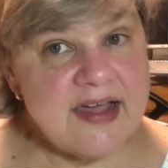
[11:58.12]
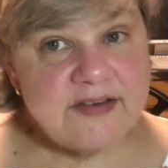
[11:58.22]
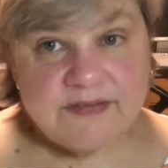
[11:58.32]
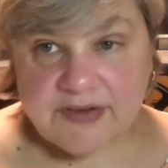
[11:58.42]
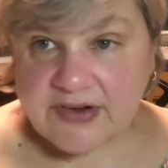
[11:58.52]

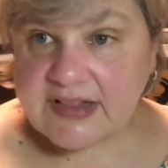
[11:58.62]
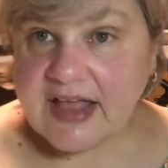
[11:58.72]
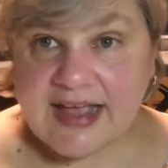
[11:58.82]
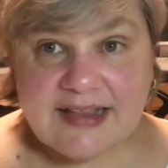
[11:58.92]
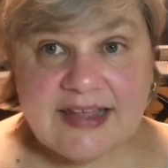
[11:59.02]
very
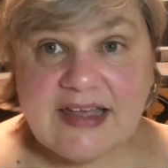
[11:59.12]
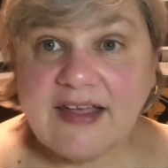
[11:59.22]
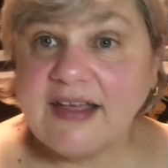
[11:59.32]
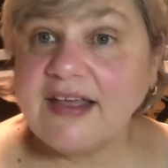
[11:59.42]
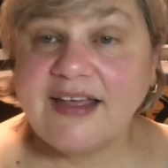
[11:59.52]

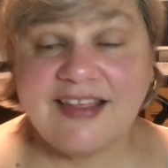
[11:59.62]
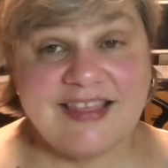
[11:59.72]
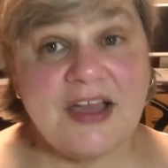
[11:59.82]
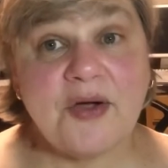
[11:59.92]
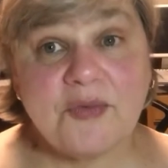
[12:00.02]
likely
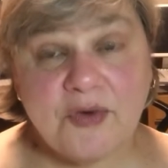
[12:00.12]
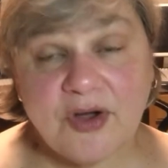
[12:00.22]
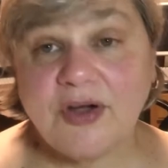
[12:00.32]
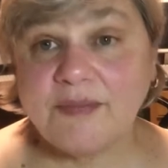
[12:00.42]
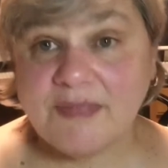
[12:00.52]
there were